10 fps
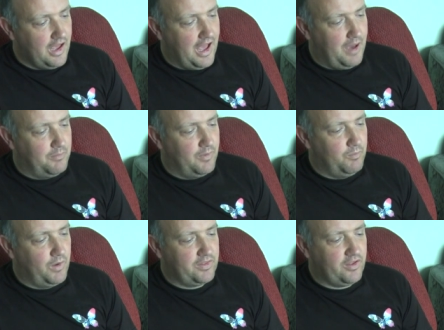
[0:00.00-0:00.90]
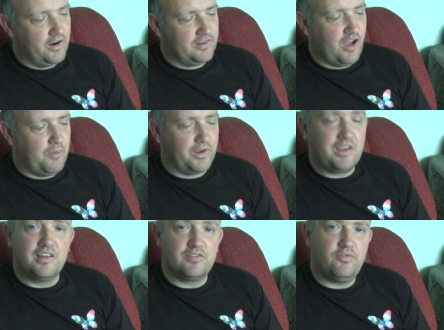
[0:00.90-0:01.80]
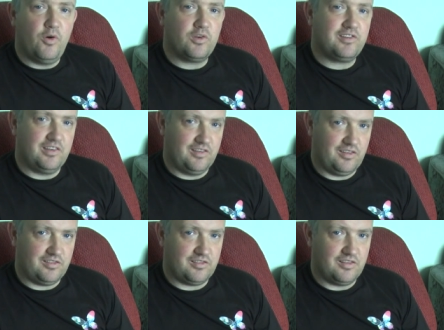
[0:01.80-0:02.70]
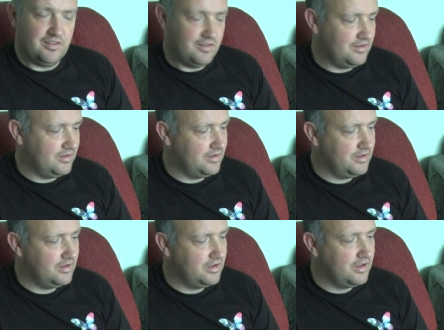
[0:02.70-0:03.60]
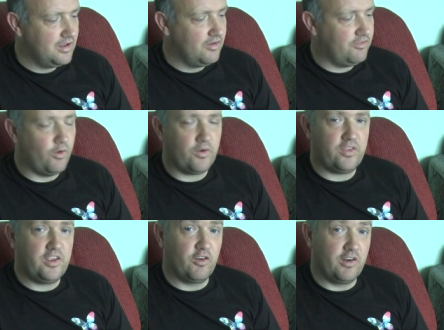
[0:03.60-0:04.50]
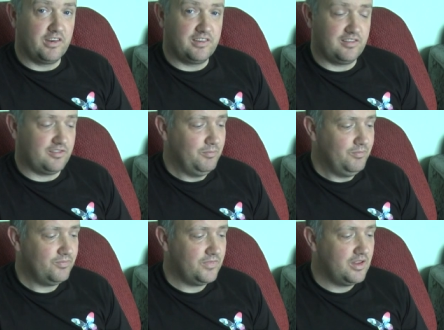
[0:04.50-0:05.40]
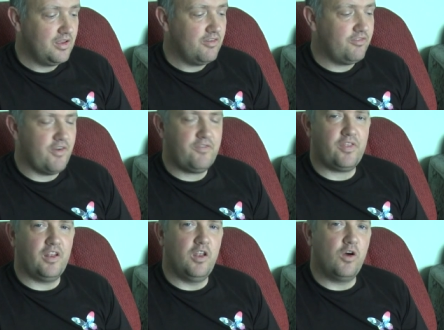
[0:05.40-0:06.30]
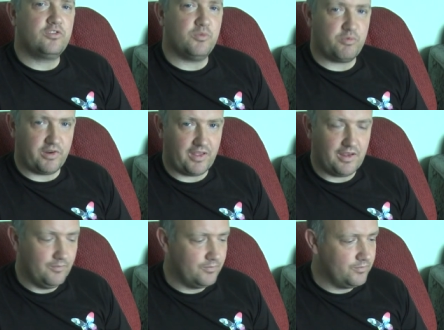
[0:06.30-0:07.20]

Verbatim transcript: Um, my third topic is photosynthesis. Fourth, urinary system. Fifth, lungs and breathing.